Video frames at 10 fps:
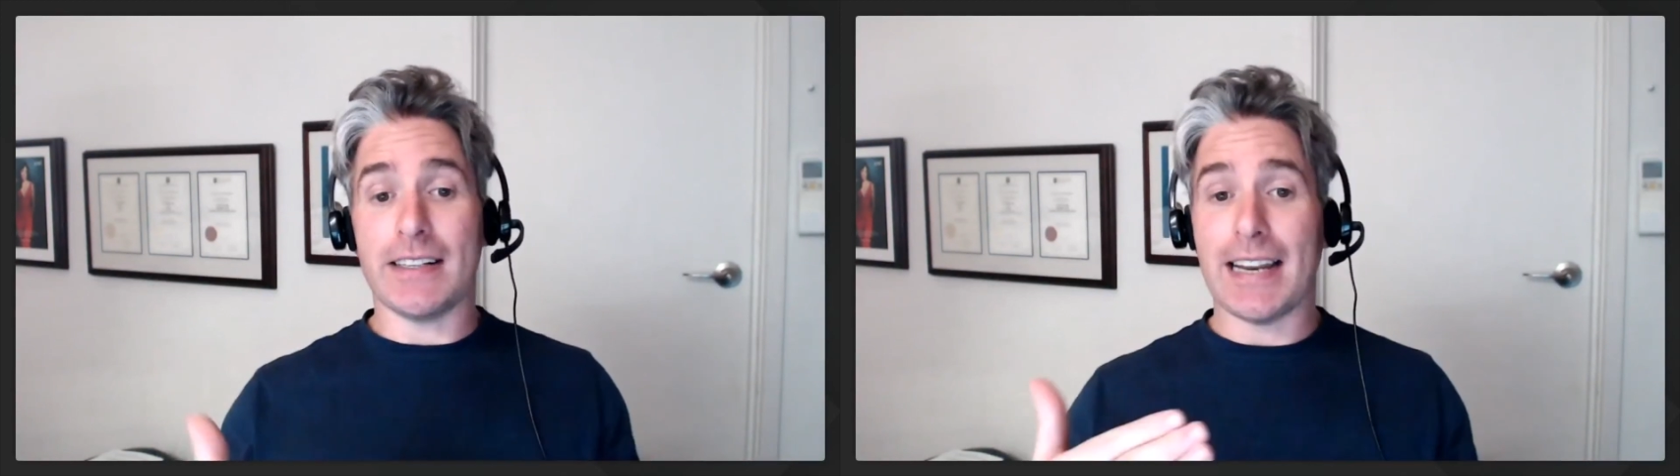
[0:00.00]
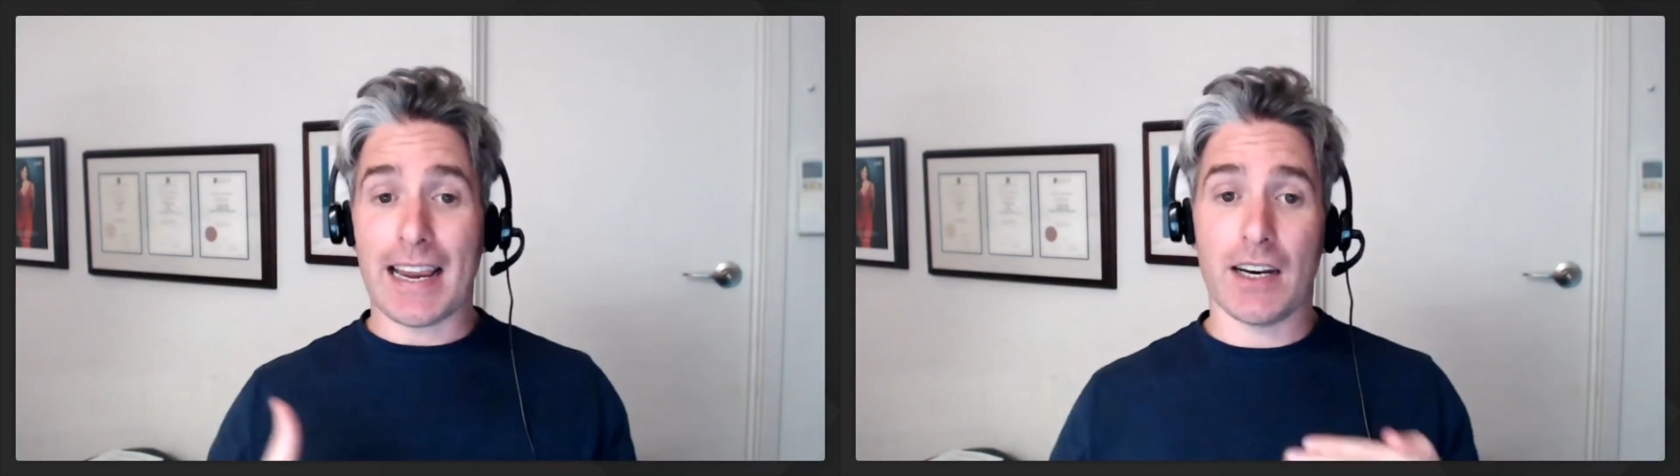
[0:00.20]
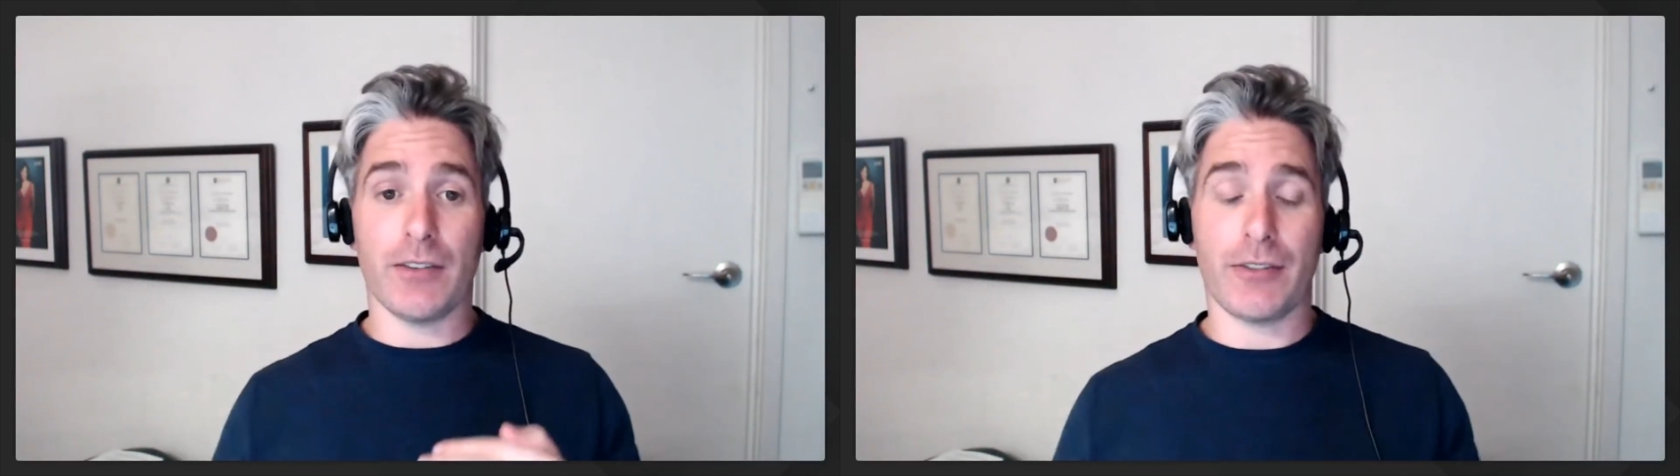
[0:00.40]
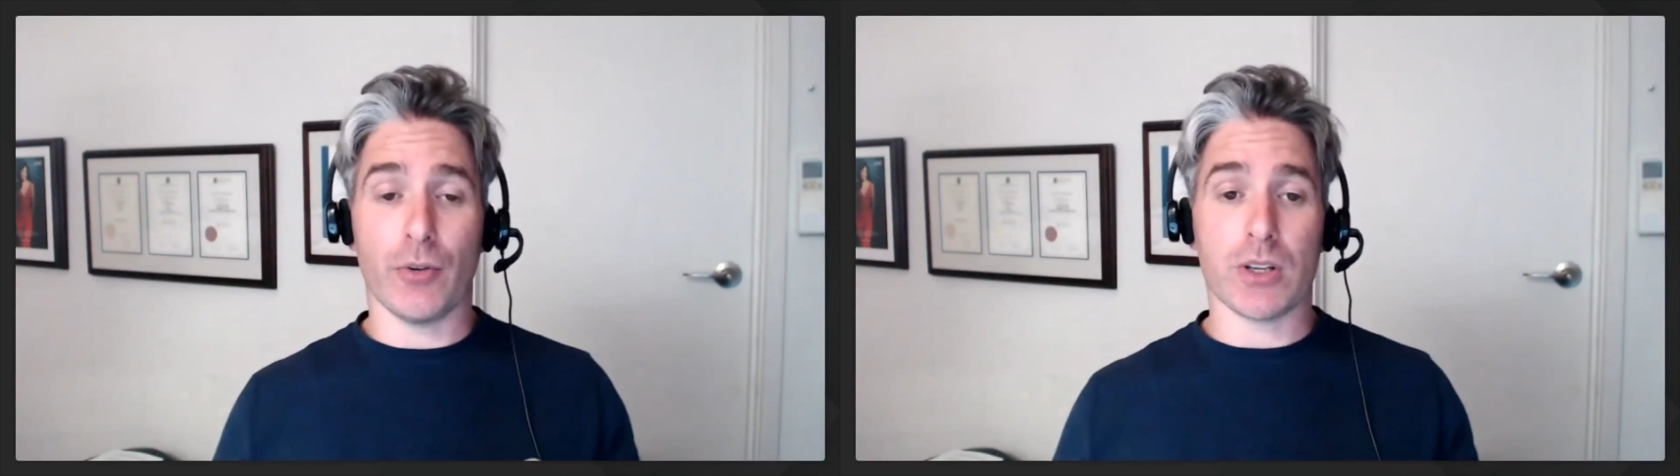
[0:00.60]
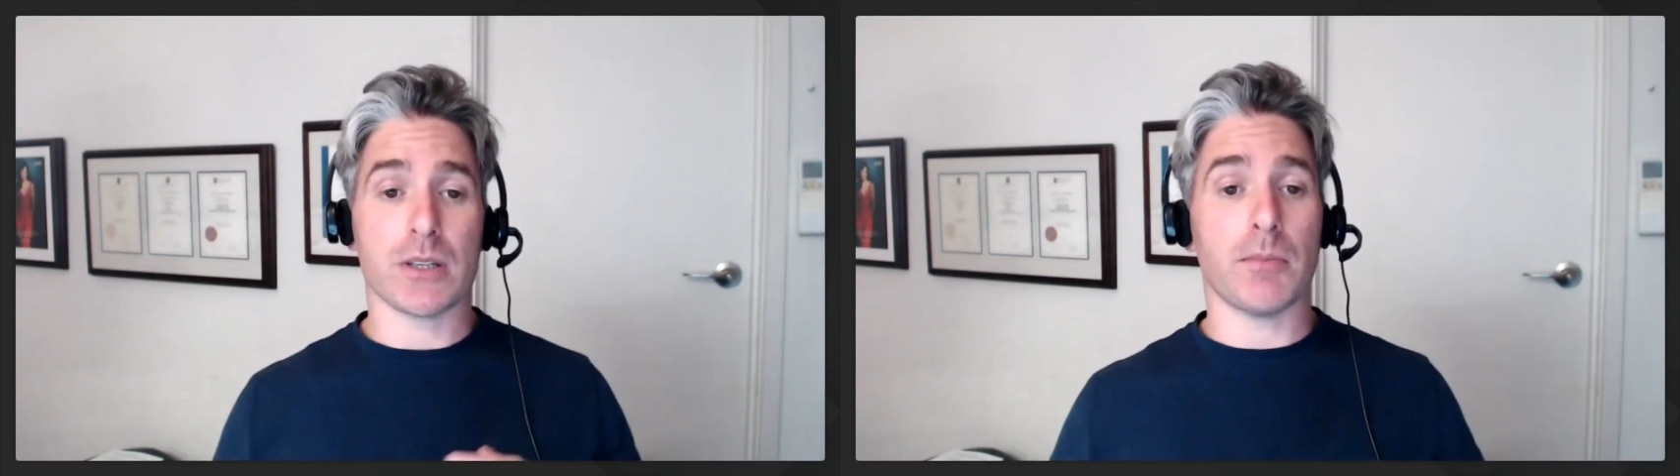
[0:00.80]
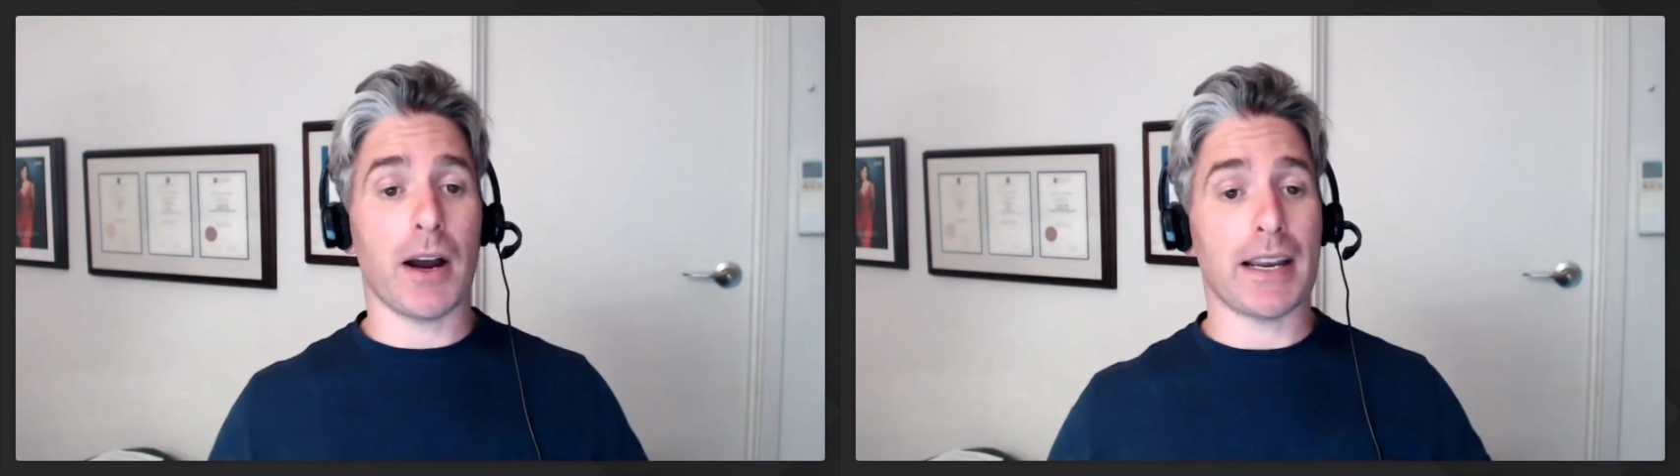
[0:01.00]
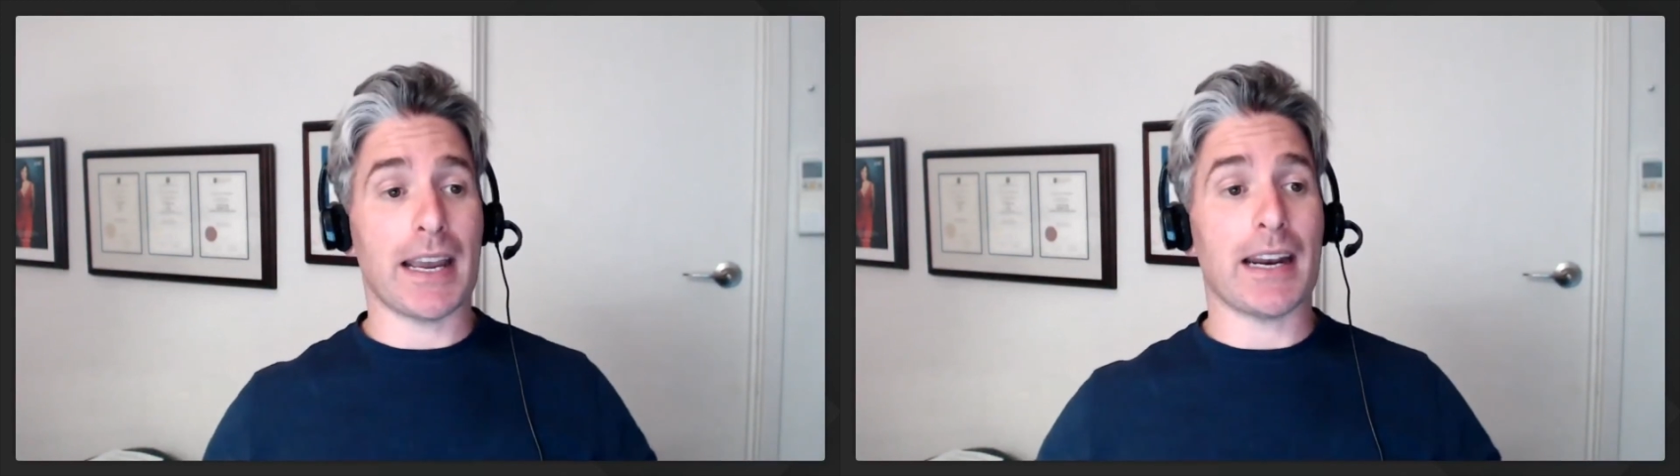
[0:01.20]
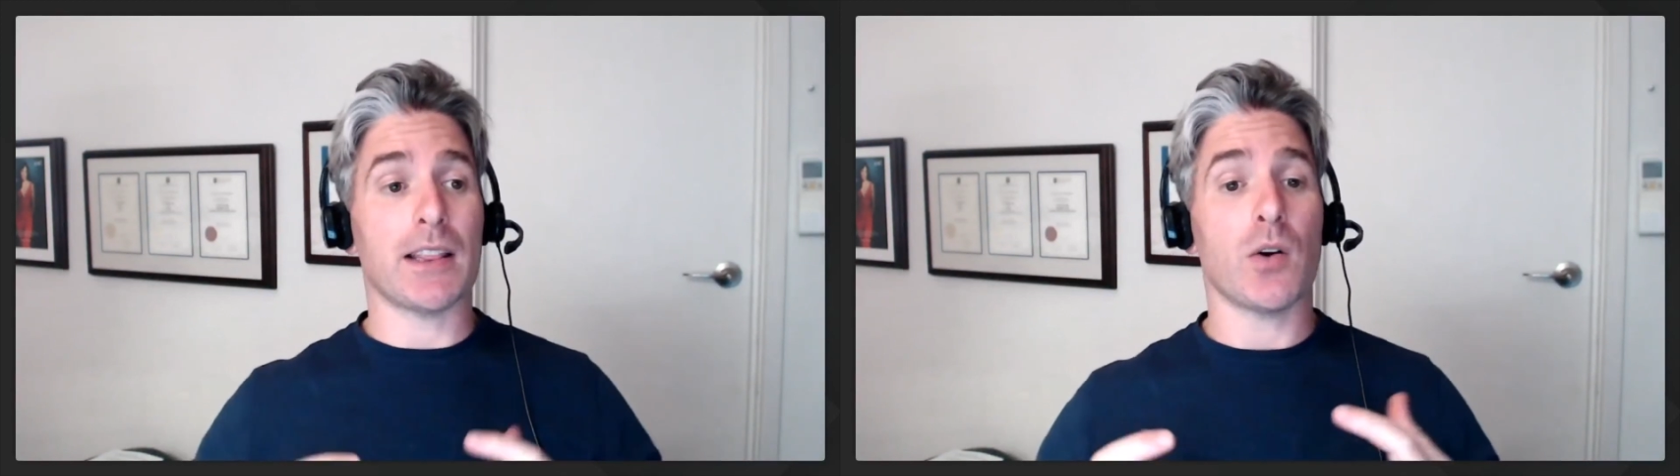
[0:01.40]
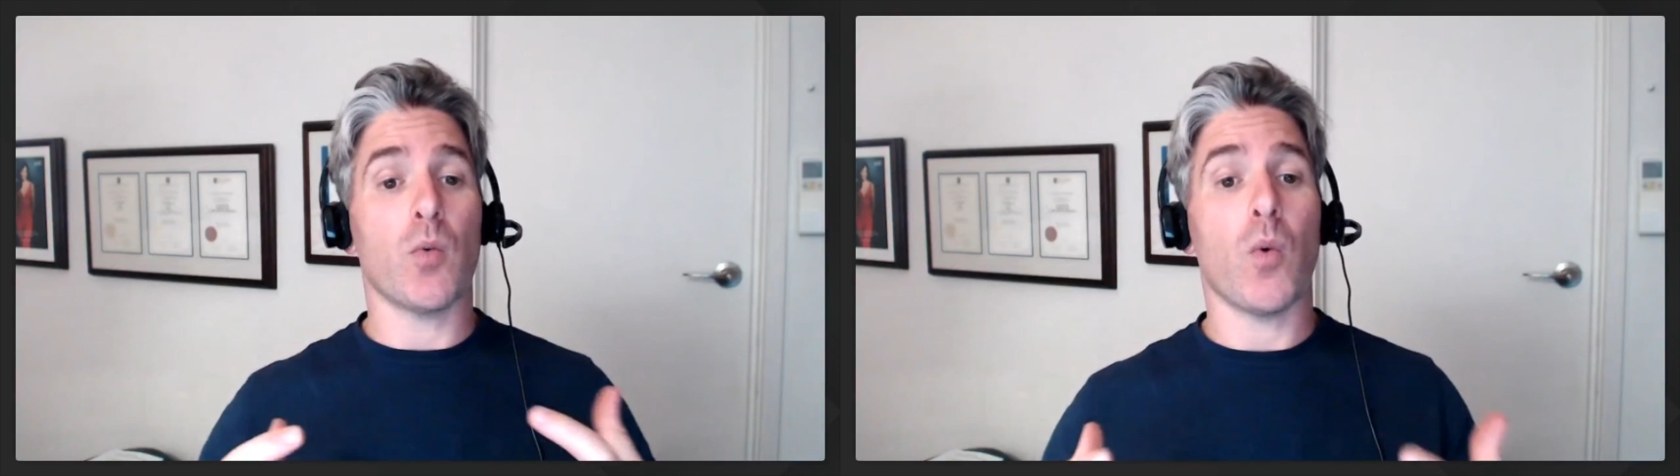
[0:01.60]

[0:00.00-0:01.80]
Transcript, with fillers: negative thoughts that might get in